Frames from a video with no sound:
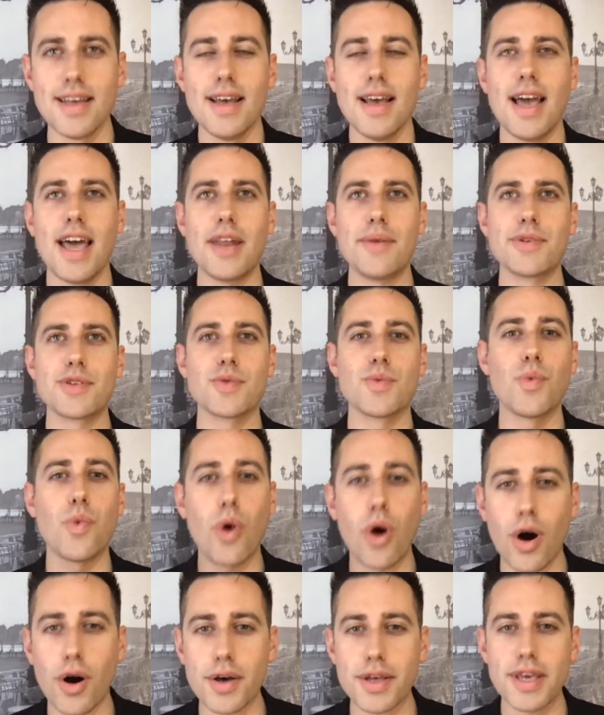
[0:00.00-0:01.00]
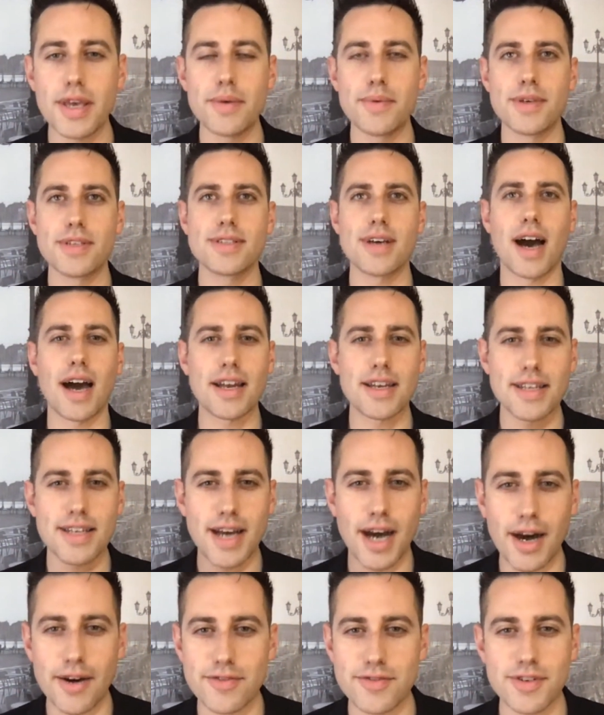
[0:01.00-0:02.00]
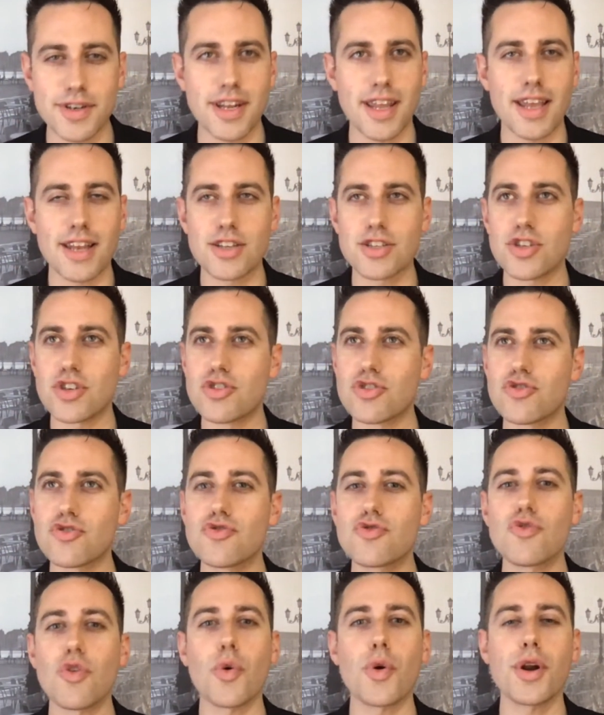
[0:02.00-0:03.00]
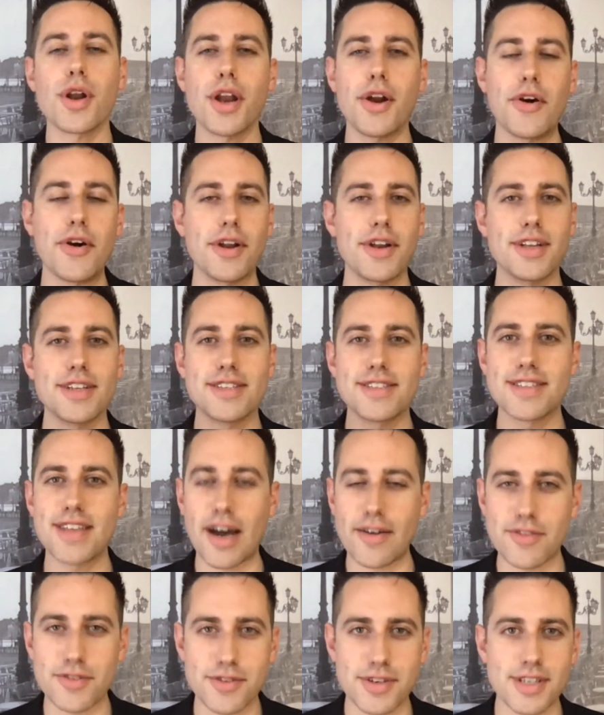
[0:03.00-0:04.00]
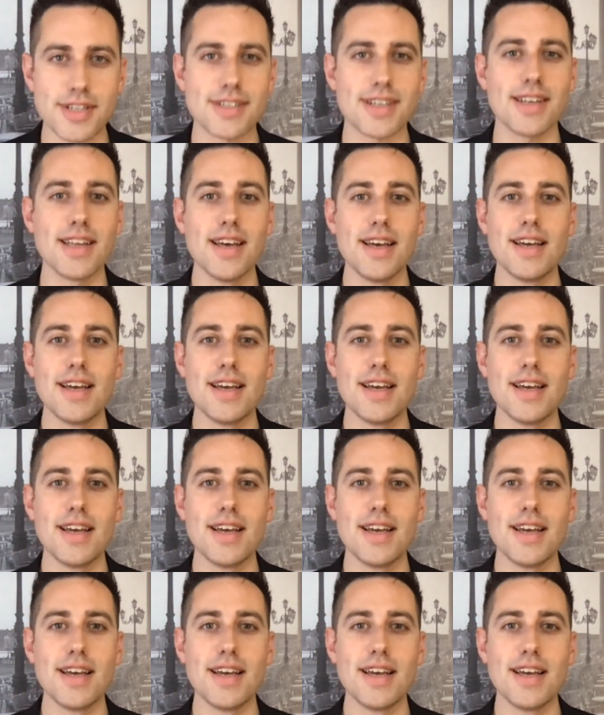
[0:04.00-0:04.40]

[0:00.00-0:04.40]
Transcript: And it was while he was uncovering extraordinary discoveries and